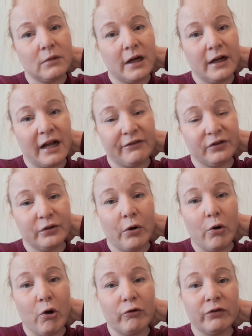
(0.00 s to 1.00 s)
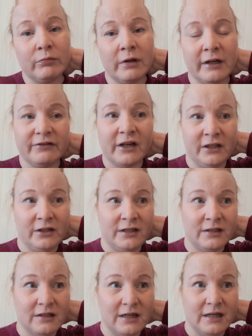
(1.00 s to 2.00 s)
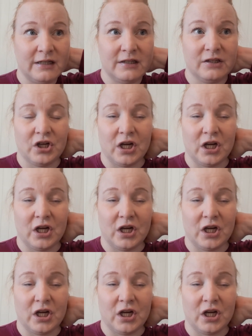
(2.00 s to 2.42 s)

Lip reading: I'll have to go over my finances,